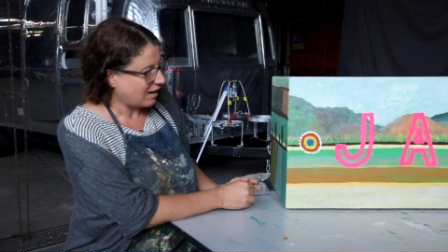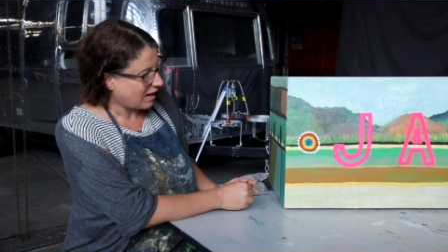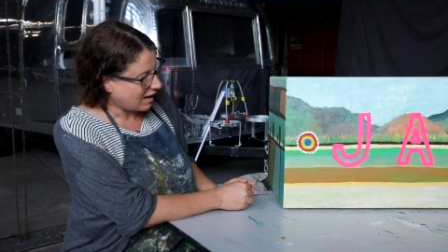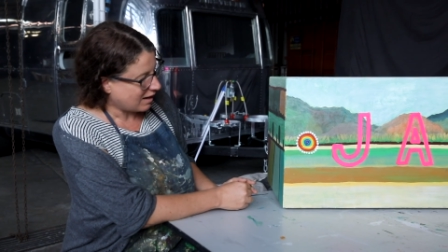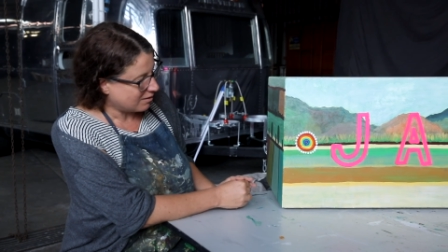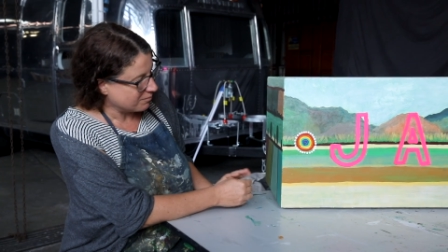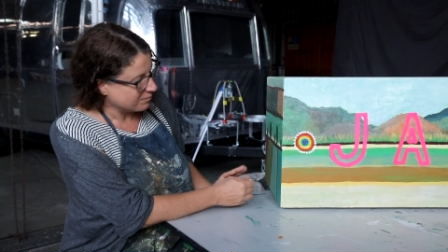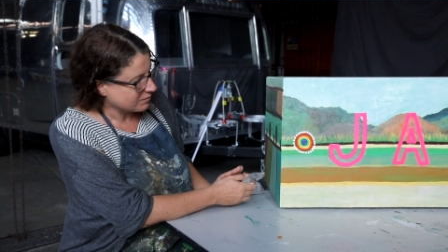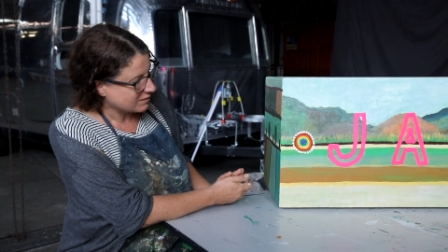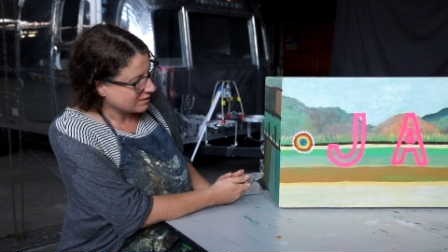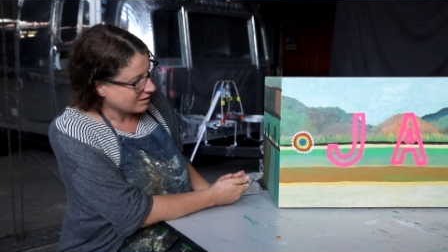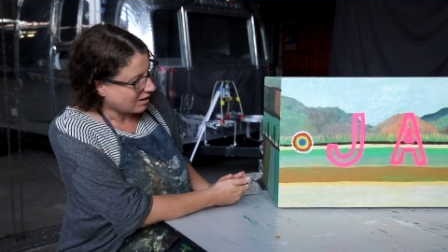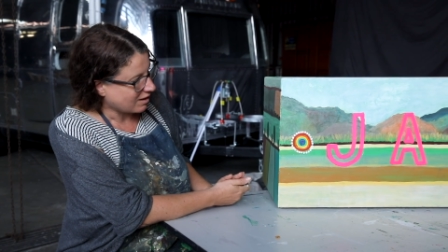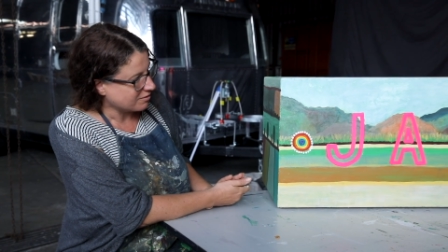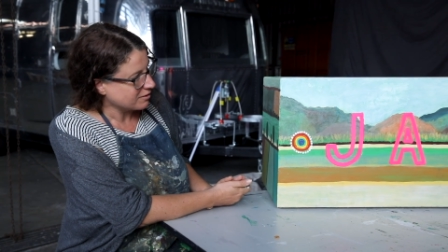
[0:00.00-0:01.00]
um,
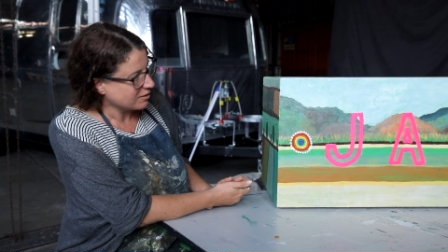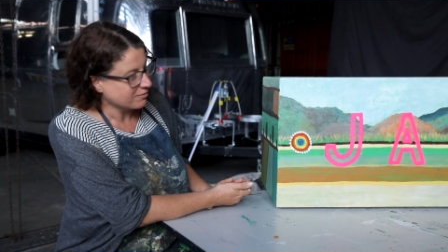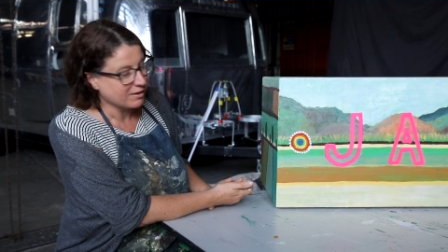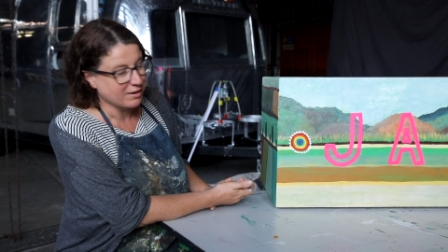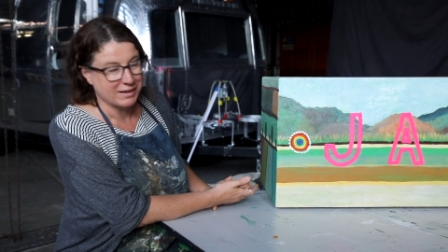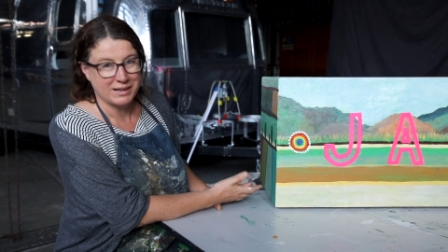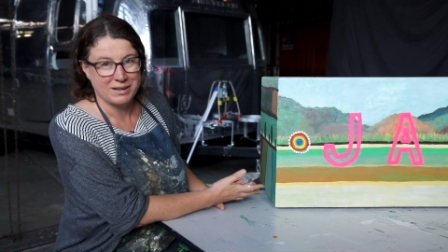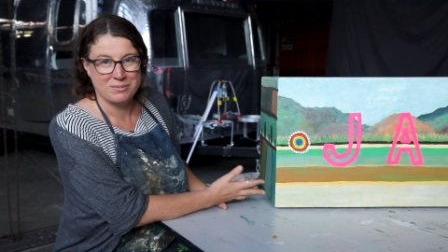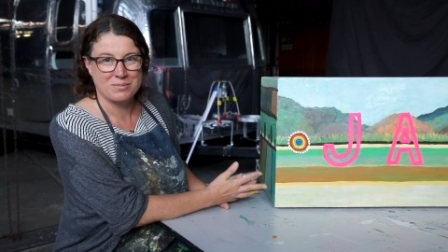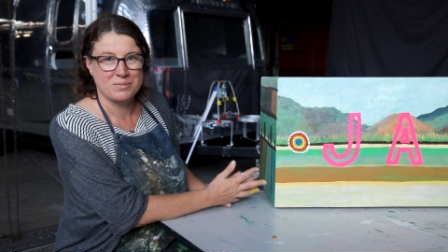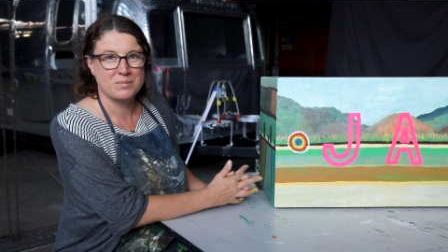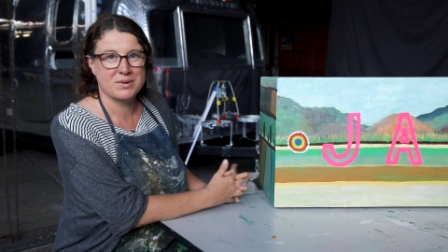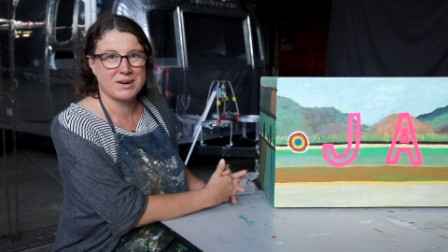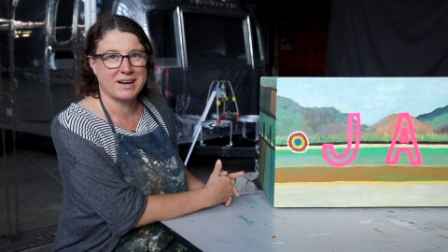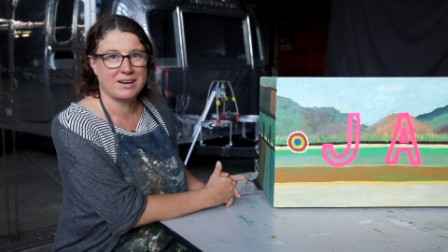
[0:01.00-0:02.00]
I feel very
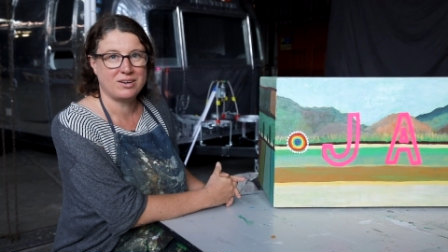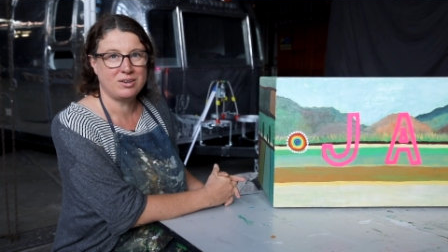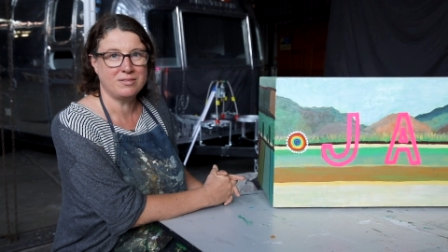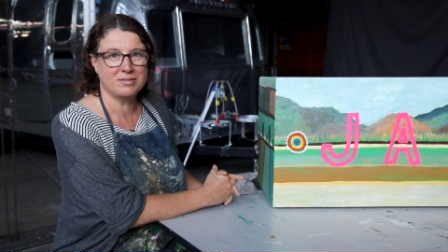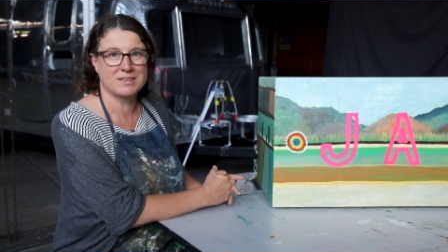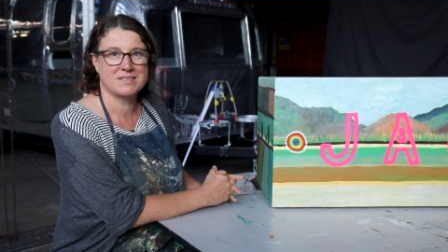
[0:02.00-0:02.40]
proud of.